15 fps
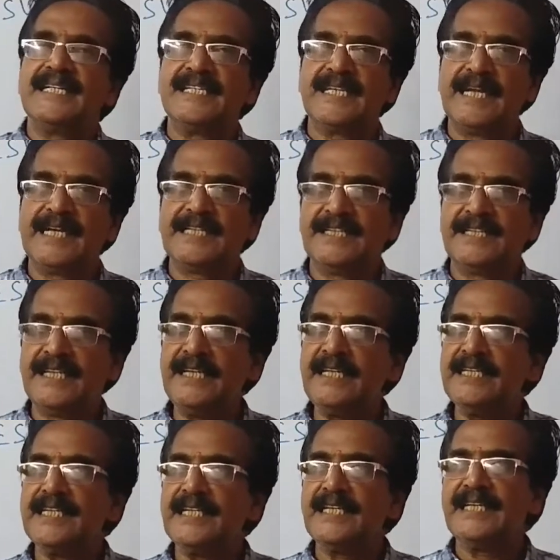can select
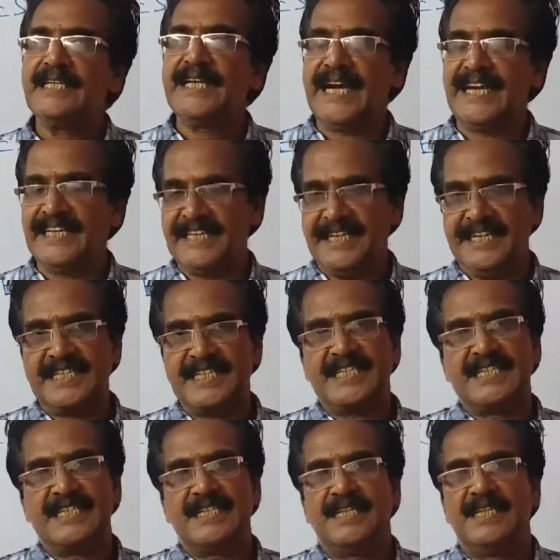the
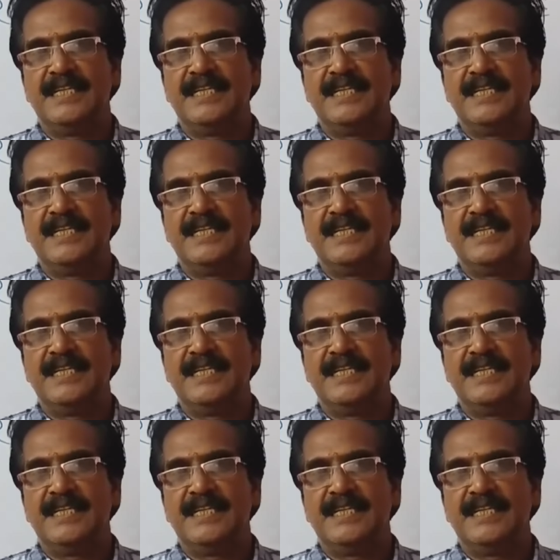candidates.